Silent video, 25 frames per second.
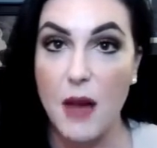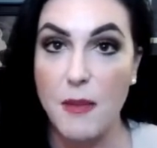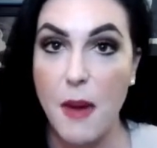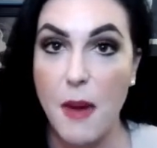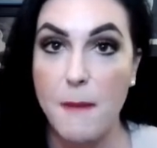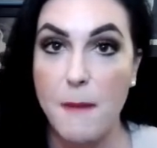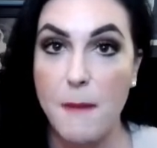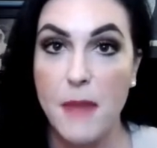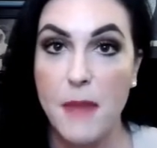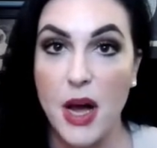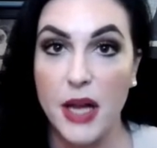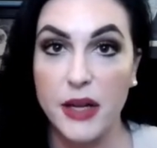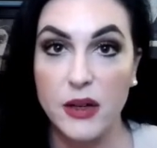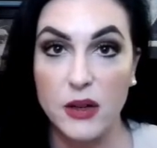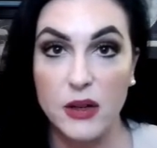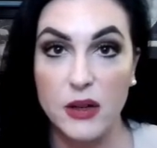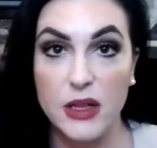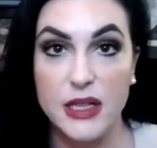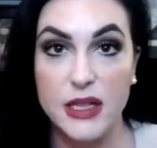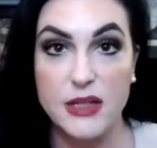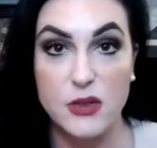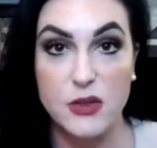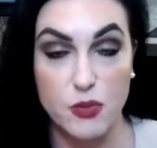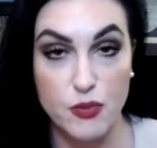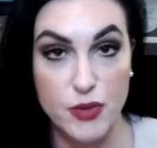Michael
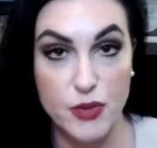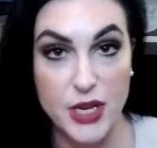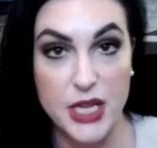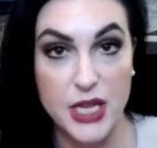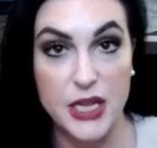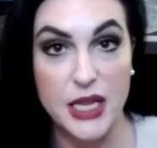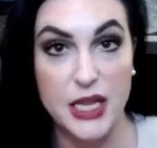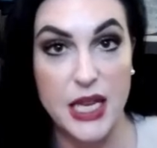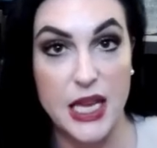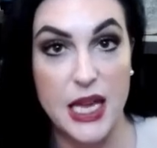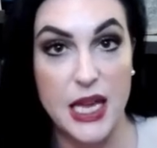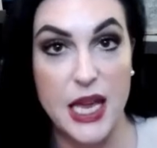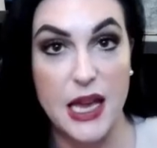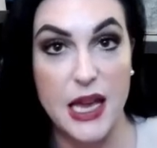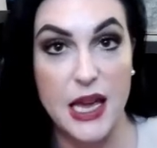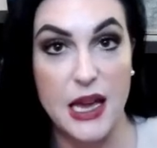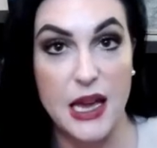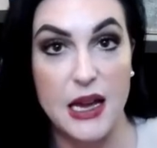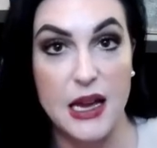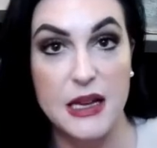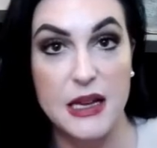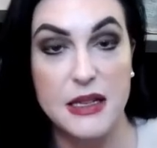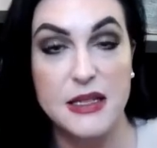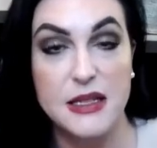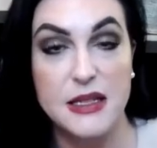is really
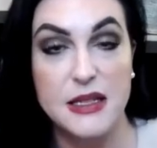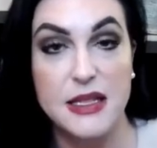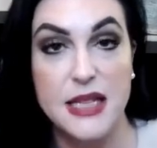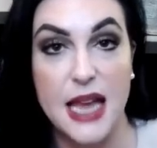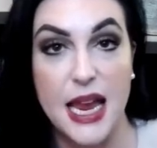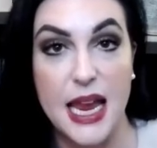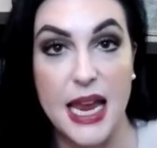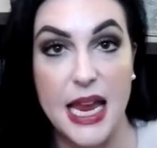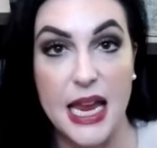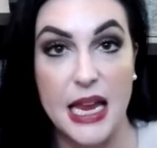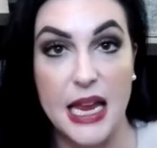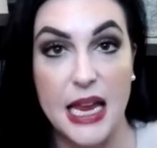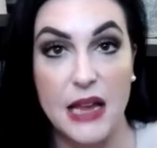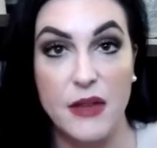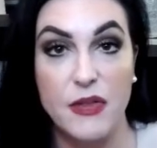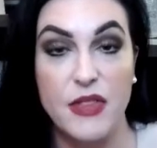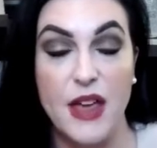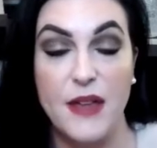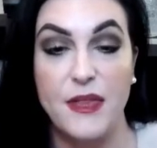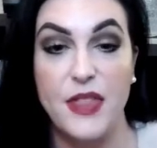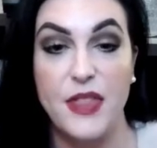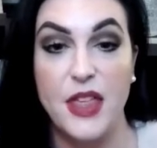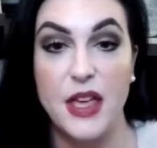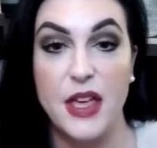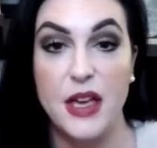saying
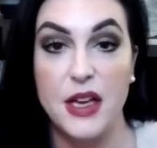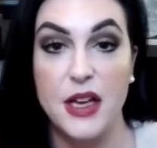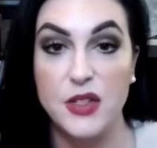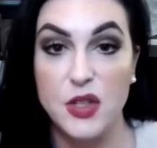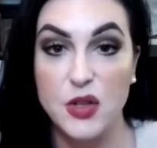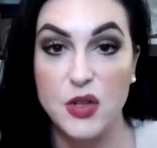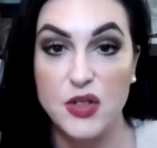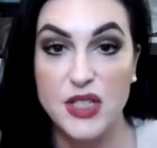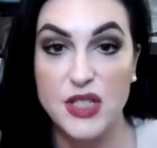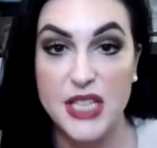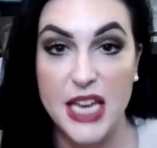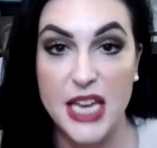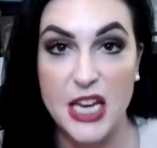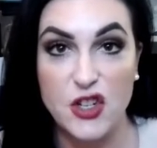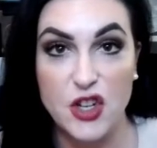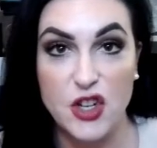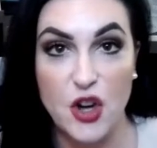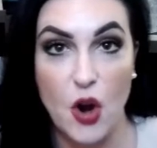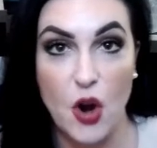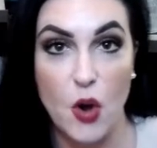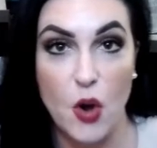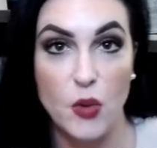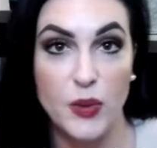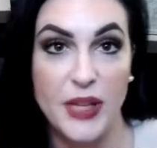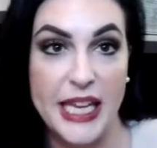that the association
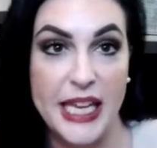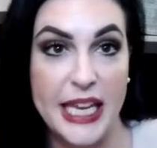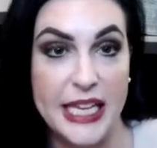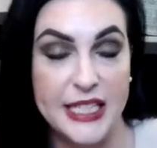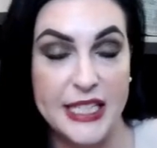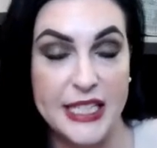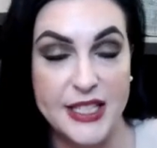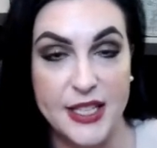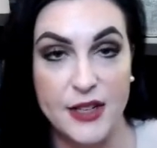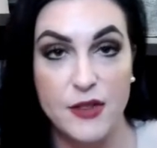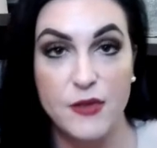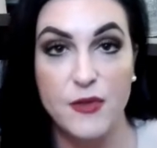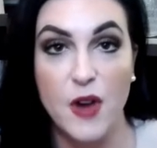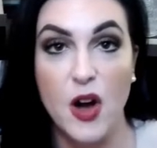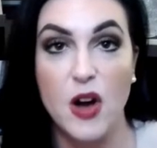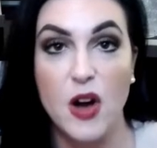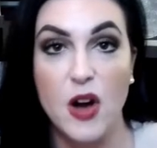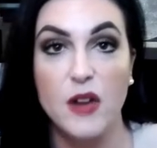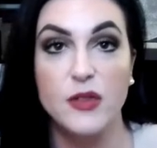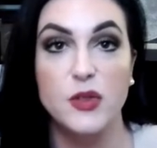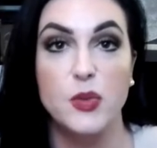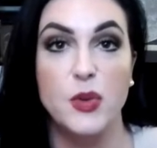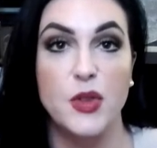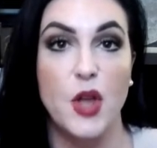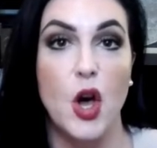only gets
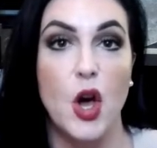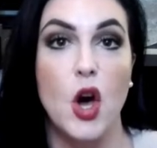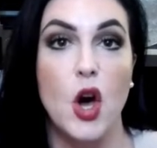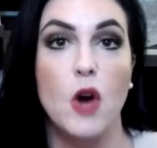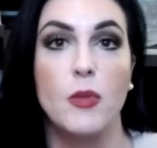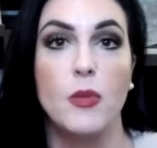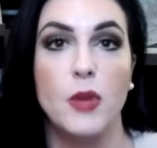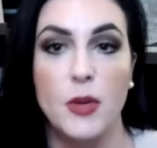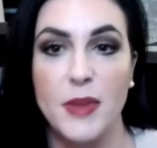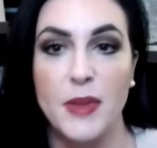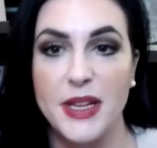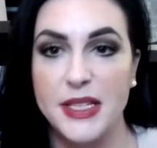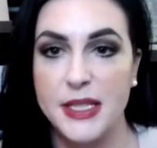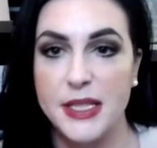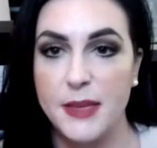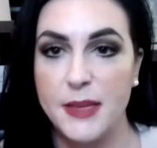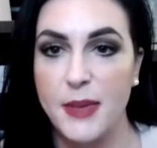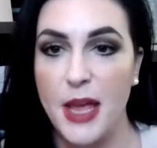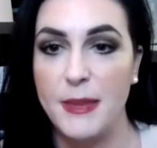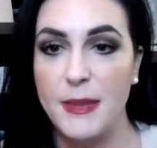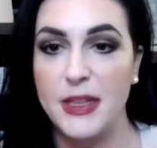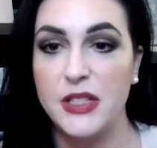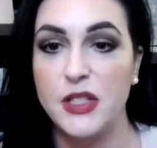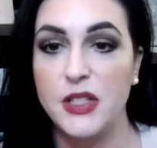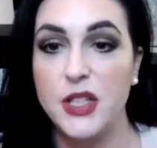involved when the homeowner makes the
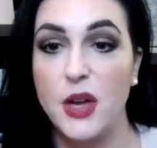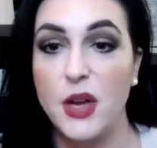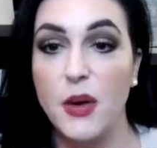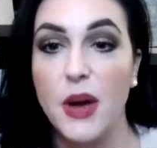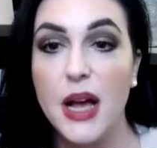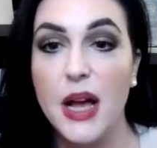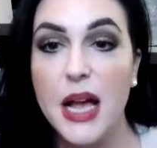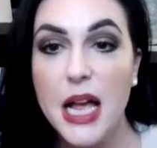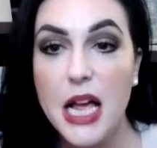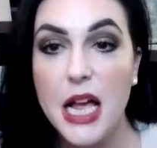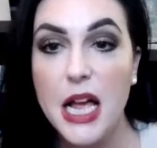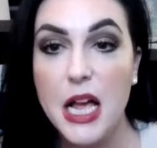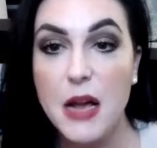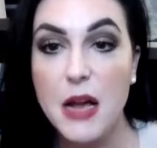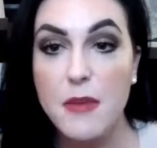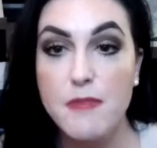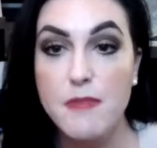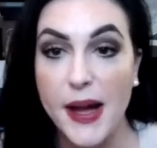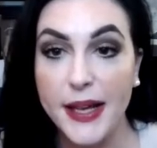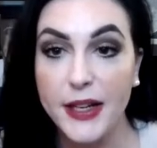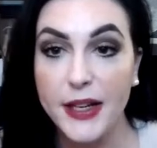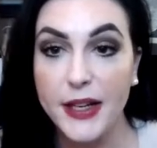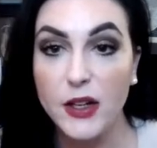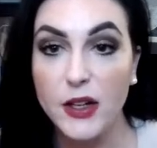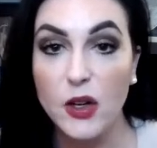payment. So
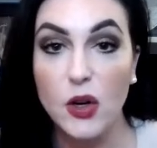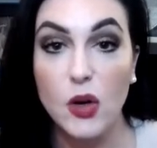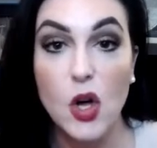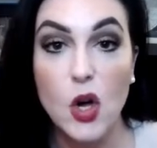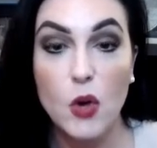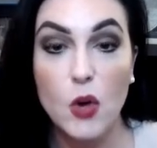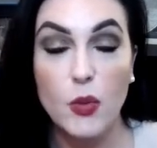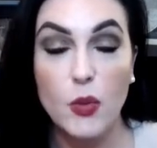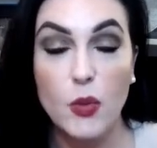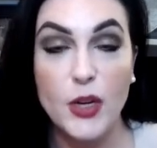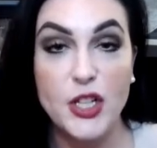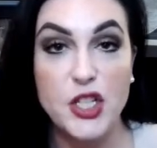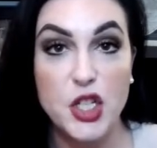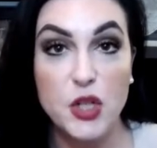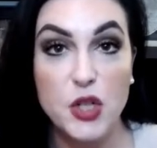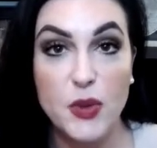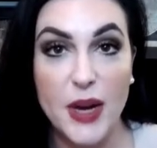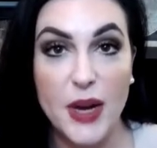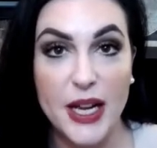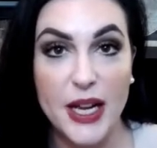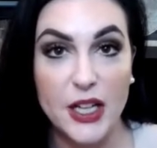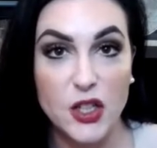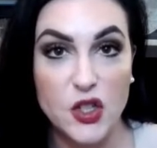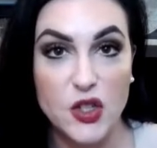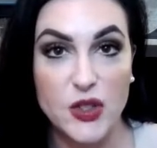Michael, we do
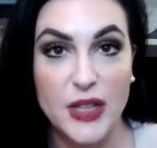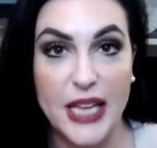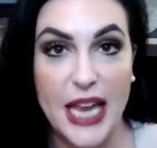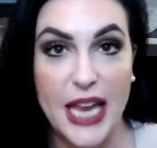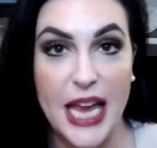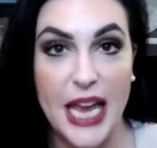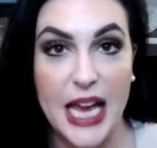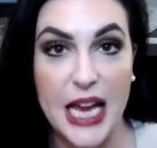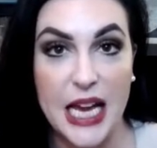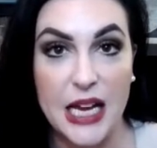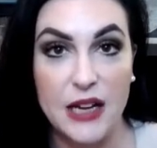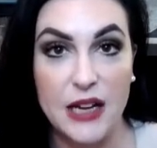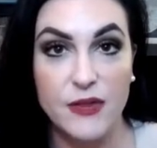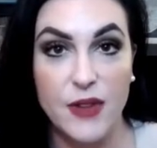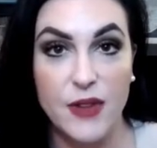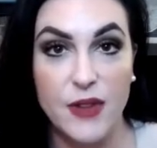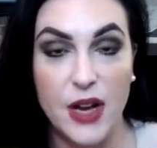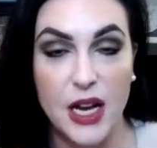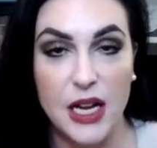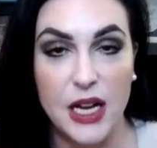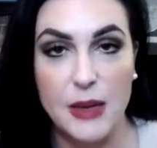actually have,